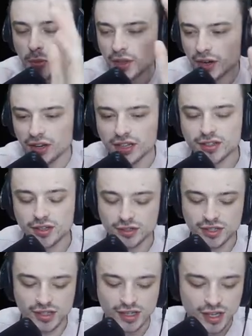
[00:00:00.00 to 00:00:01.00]
There it is. There's
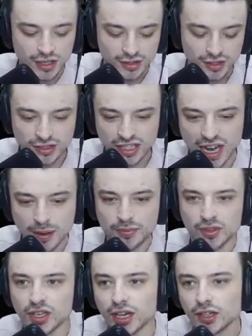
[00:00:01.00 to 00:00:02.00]
the the type, the
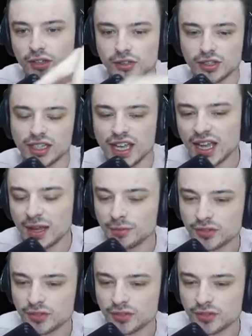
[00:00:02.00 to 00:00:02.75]
color, the name.